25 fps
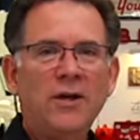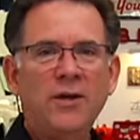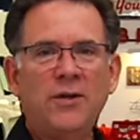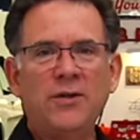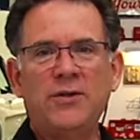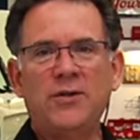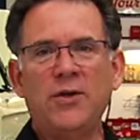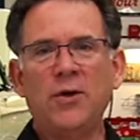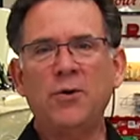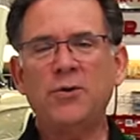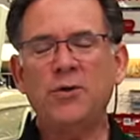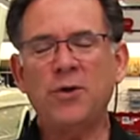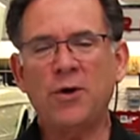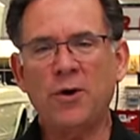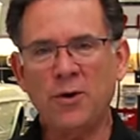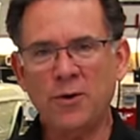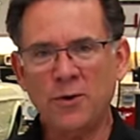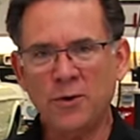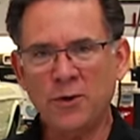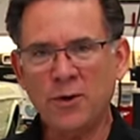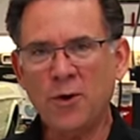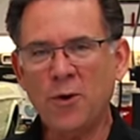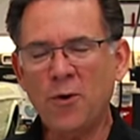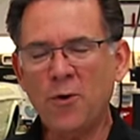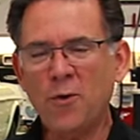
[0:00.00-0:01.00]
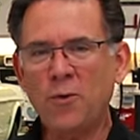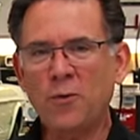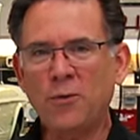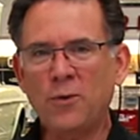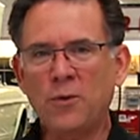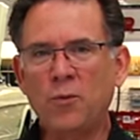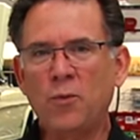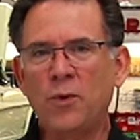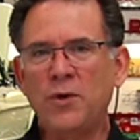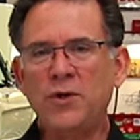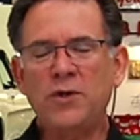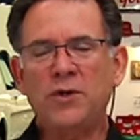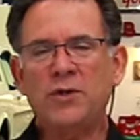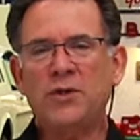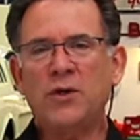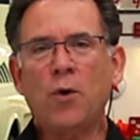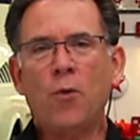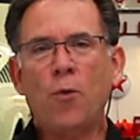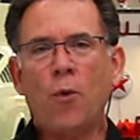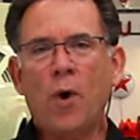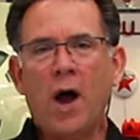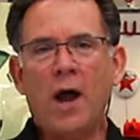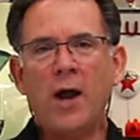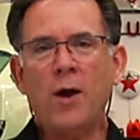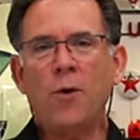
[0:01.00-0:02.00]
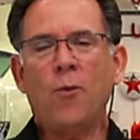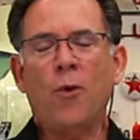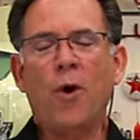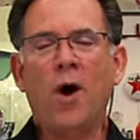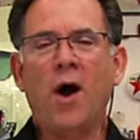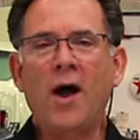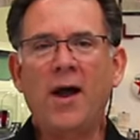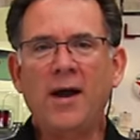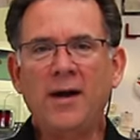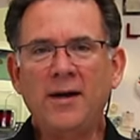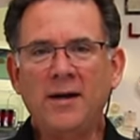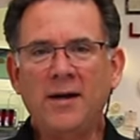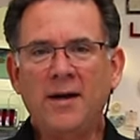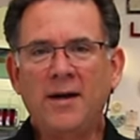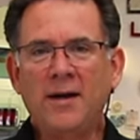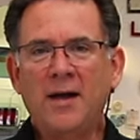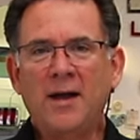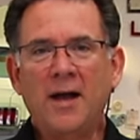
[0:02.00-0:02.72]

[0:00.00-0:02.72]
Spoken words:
Sauterne Gold, which is a white wine.